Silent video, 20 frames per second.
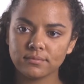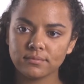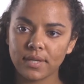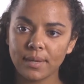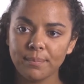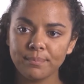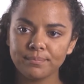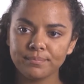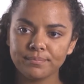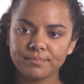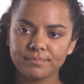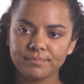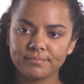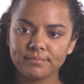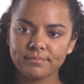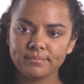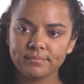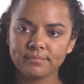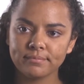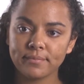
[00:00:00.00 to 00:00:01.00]
Yep.
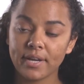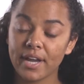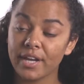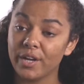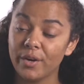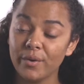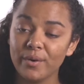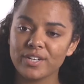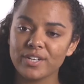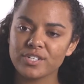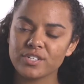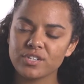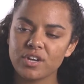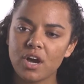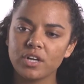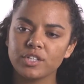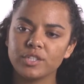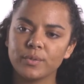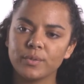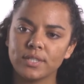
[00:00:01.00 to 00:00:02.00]
I know, I just
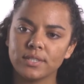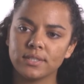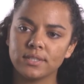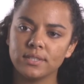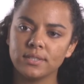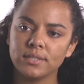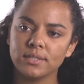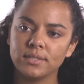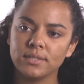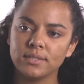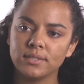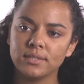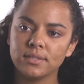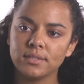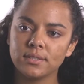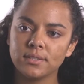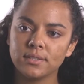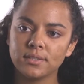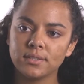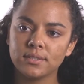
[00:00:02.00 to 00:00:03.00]
talked to her.
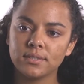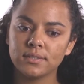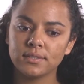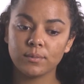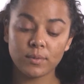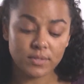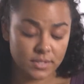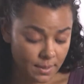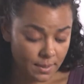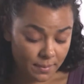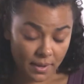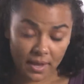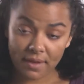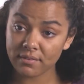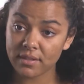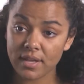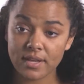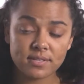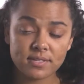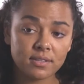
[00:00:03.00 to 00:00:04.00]
What's up? I have
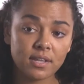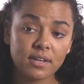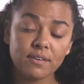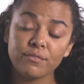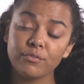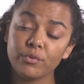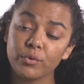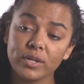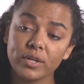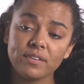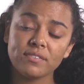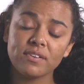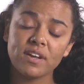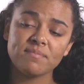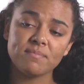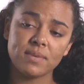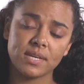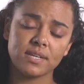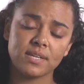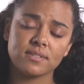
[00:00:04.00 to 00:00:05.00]
class in like
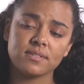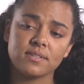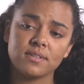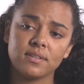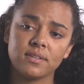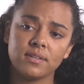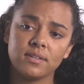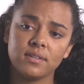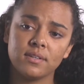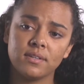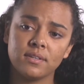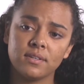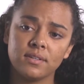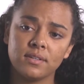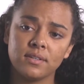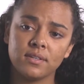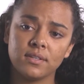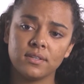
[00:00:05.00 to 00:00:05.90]
45 minutes. Coffee?